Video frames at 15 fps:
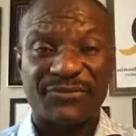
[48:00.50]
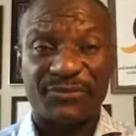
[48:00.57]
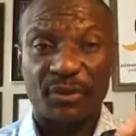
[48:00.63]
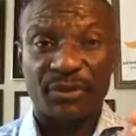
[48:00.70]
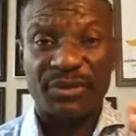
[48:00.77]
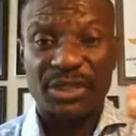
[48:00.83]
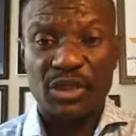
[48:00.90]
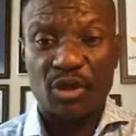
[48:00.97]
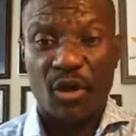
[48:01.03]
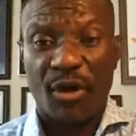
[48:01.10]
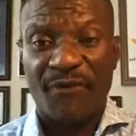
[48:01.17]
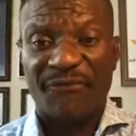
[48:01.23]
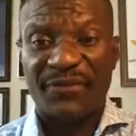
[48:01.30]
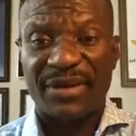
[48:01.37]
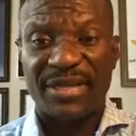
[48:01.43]
for this
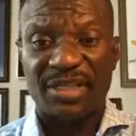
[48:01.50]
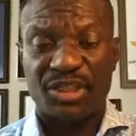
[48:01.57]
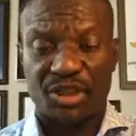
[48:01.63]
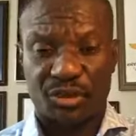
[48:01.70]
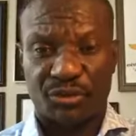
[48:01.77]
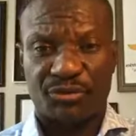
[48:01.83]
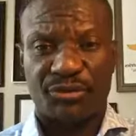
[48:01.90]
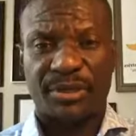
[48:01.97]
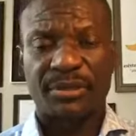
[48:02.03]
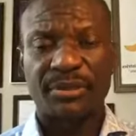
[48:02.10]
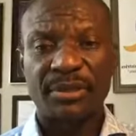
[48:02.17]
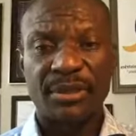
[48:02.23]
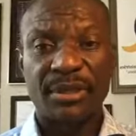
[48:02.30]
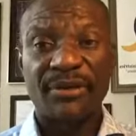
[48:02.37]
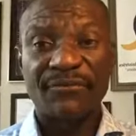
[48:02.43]
orphanage children.
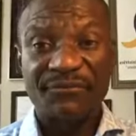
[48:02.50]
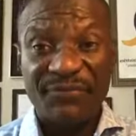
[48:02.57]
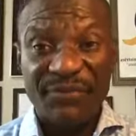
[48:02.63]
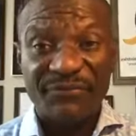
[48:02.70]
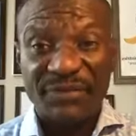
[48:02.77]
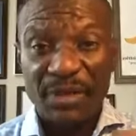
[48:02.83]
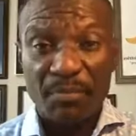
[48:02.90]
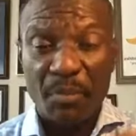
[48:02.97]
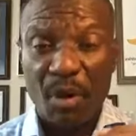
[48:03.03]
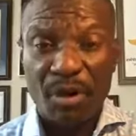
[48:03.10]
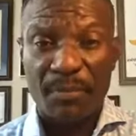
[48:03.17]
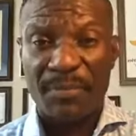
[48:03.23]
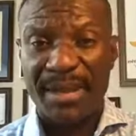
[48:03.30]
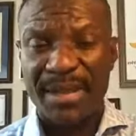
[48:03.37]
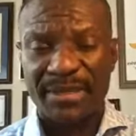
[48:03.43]
50
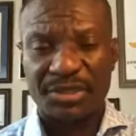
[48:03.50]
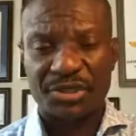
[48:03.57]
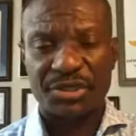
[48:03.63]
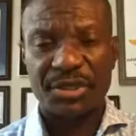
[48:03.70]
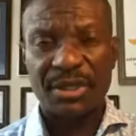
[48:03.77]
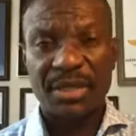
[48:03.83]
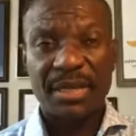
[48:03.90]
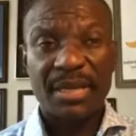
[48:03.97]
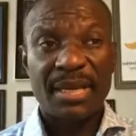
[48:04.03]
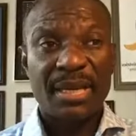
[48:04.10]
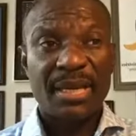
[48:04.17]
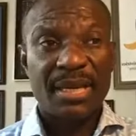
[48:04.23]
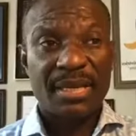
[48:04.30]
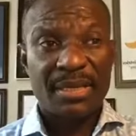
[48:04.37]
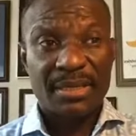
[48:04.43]
bunk beds
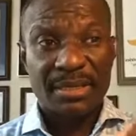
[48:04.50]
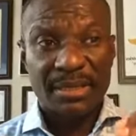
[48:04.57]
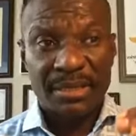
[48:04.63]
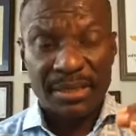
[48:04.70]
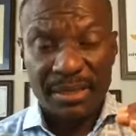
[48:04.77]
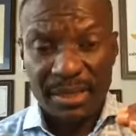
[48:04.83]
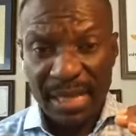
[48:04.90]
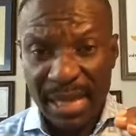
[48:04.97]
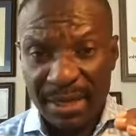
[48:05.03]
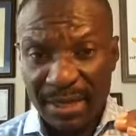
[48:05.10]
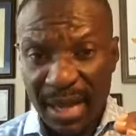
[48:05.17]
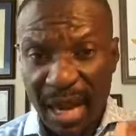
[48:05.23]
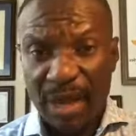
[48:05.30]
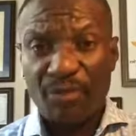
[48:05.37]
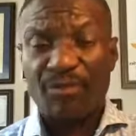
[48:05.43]
and
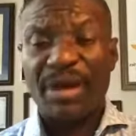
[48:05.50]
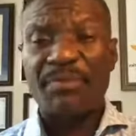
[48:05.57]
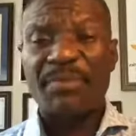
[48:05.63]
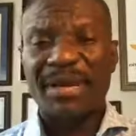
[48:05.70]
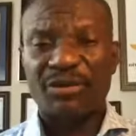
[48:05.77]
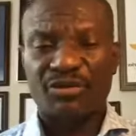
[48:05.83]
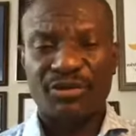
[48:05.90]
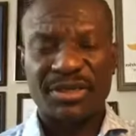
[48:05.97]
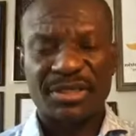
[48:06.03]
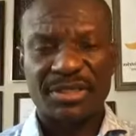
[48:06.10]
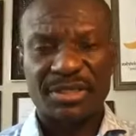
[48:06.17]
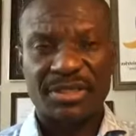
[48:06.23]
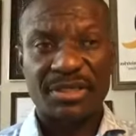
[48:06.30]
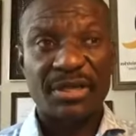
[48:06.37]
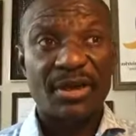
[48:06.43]
100
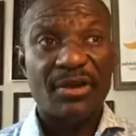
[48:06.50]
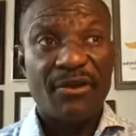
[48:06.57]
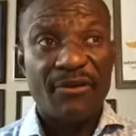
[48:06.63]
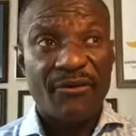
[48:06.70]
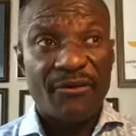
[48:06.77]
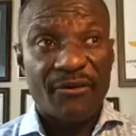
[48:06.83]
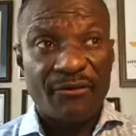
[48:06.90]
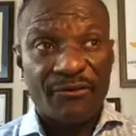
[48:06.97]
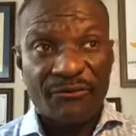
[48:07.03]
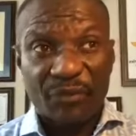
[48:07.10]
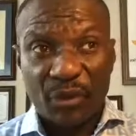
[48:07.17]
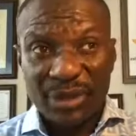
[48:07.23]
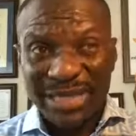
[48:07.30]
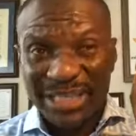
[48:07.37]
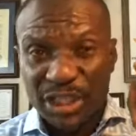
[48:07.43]
mattresses
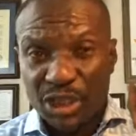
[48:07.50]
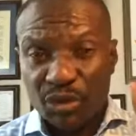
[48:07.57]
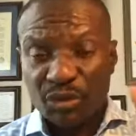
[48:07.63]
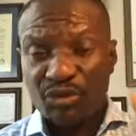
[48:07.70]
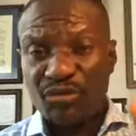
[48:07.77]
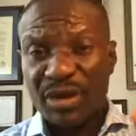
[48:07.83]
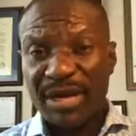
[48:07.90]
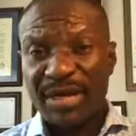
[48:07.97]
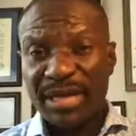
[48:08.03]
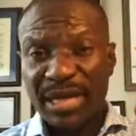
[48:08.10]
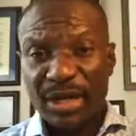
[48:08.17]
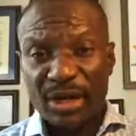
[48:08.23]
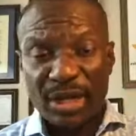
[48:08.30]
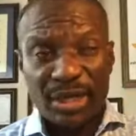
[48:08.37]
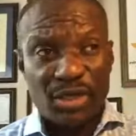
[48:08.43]
for the children
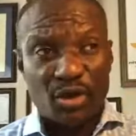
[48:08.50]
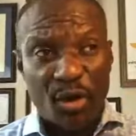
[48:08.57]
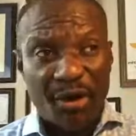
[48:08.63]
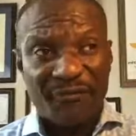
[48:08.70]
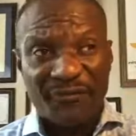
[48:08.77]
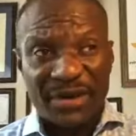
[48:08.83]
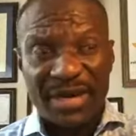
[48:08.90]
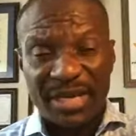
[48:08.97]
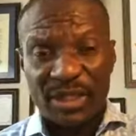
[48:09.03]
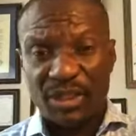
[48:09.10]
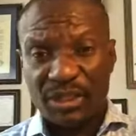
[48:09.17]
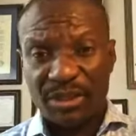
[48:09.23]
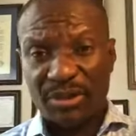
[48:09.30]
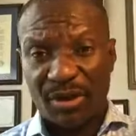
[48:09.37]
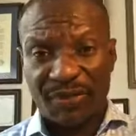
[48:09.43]
in this
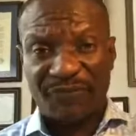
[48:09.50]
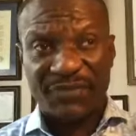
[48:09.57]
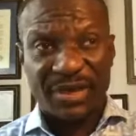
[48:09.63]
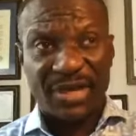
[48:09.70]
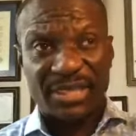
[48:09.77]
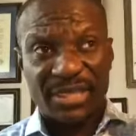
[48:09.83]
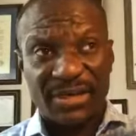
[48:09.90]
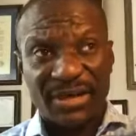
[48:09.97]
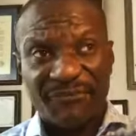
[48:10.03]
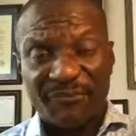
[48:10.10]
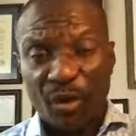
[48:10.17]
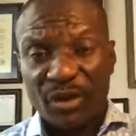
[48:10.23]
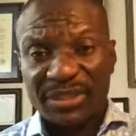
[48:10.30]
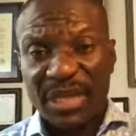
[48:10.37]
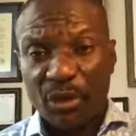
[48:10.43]
orphanage in the
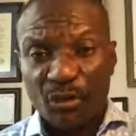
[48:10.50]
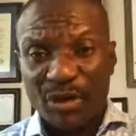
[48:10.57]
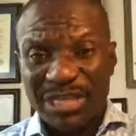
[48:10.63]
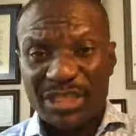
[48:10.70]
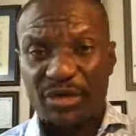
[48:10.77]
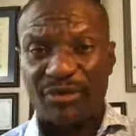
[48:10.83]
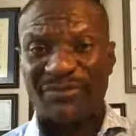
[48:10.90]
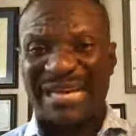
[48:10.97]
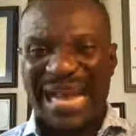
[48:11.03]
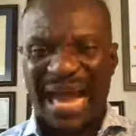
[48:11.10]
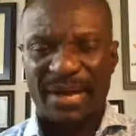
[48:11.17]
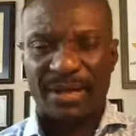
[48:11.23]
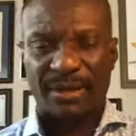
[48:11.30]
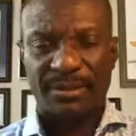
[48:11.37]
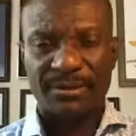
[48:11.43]
Volta region of
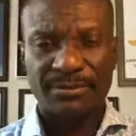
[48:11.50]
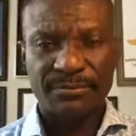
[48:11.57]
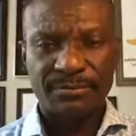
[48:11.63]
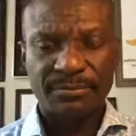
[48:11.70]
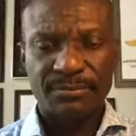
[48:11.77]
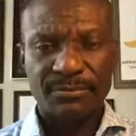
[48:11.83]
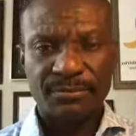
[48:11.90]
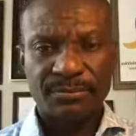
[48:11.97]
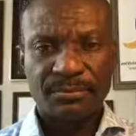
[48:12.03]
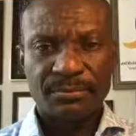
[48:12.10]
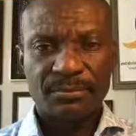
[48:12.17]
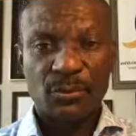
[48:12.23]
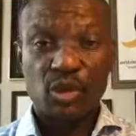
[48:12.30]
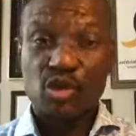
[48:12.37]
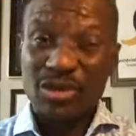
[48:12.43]
Ghana
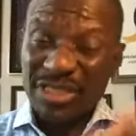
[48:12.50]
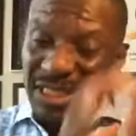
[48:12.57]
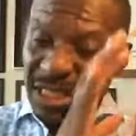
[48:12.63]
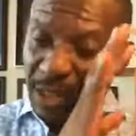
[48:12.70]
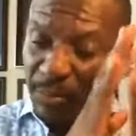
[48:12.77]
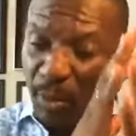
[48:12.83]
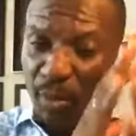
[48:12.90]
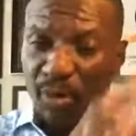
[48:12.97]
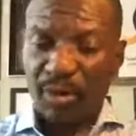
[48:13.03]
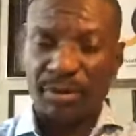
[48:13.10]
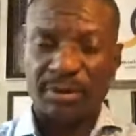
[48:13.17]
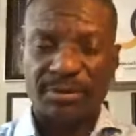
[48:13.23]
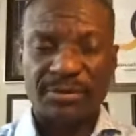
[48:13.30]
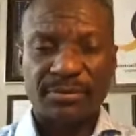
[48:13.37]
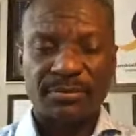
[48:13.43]
to sleep on.